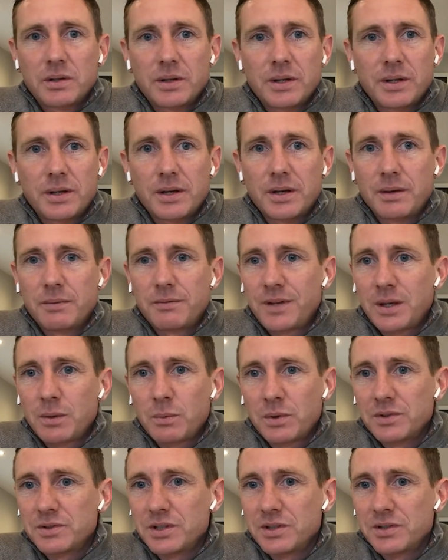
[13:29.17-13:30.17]
and if he
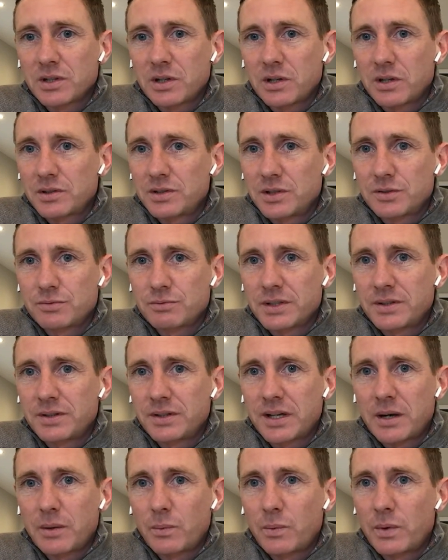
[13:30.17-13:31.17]
wants his horses ridden that